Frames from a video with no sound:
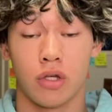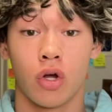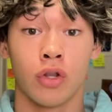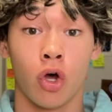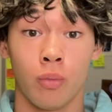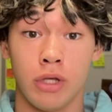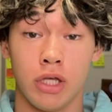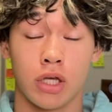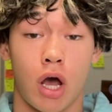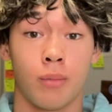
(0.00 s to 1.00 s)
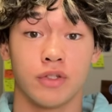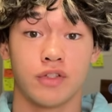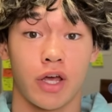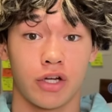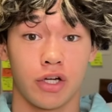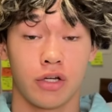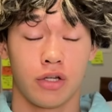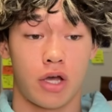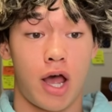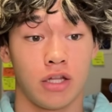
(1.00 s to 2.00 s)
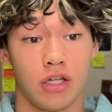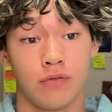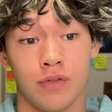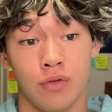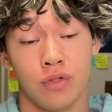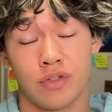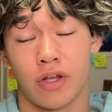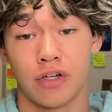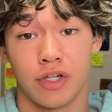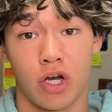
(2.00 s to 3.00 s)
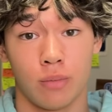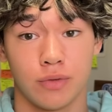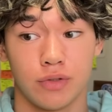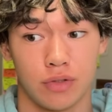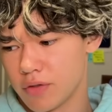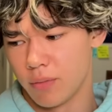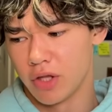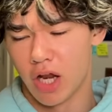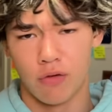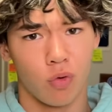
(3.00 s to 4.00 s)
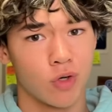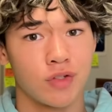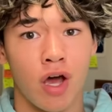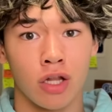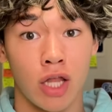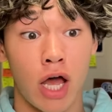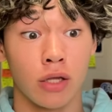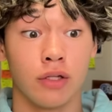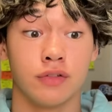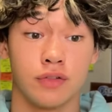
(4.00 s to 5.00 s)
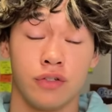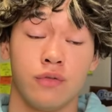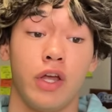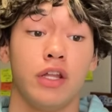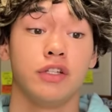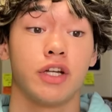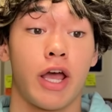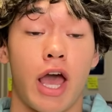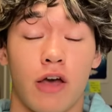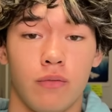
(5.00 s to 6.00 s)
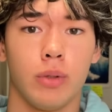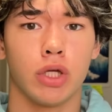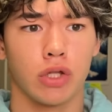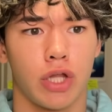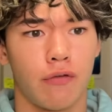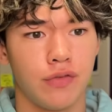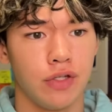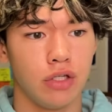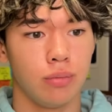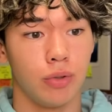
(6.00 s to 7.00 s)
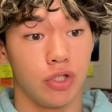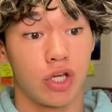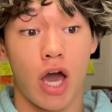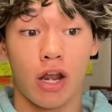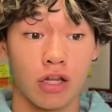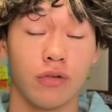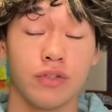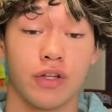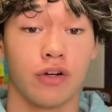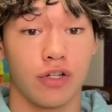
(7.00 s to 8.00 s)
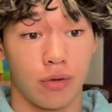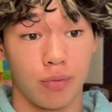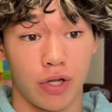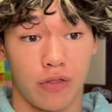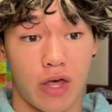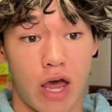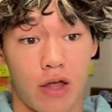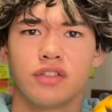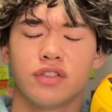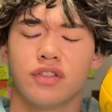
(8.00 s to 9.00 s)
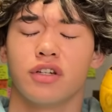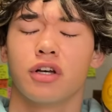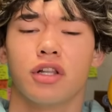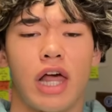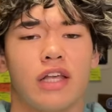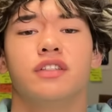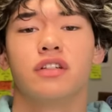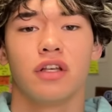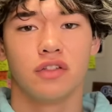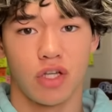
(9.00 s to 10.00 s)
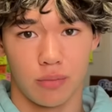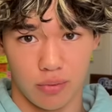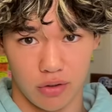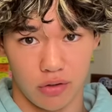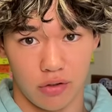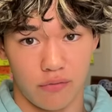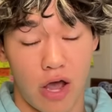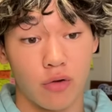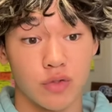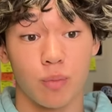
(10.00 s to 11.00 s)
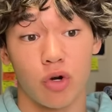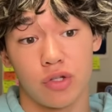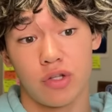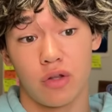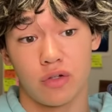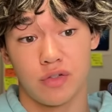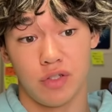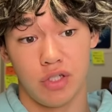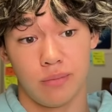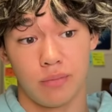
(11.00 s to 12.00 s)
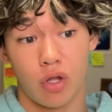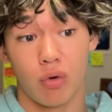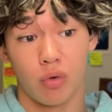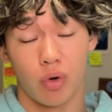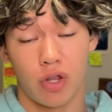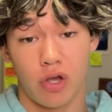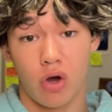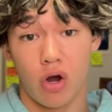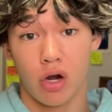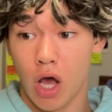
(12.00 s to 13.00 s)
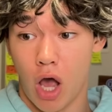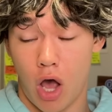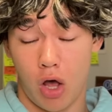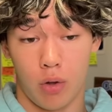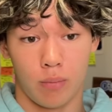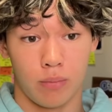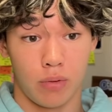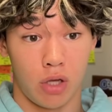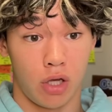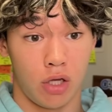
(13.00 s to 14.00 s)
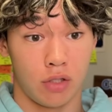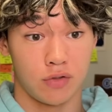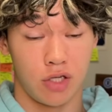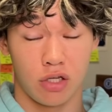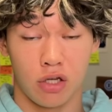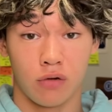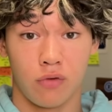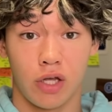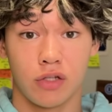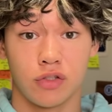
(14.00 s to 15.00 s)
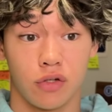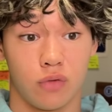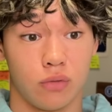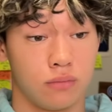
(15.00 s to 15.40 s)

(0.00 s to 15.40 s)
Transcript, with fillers: y'all know me, I'm a setter. I love to do the setter dumps. Something that I've worked on a lot. It's the advantage I have being a lefty, but you gotta love a setter dump like that. That's just a classic example of outsmarting the other team, knowing where they are, um, and taking advantage of it.